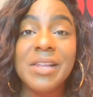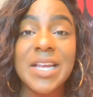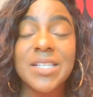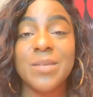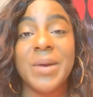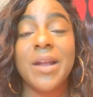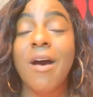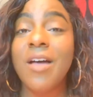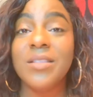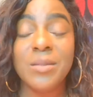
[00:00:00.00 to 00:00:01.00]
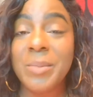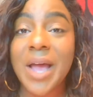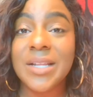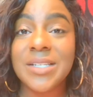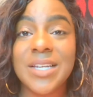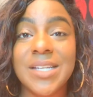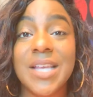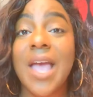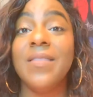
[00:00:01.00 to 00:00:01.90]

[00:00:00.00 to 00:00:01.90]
less about all of the politics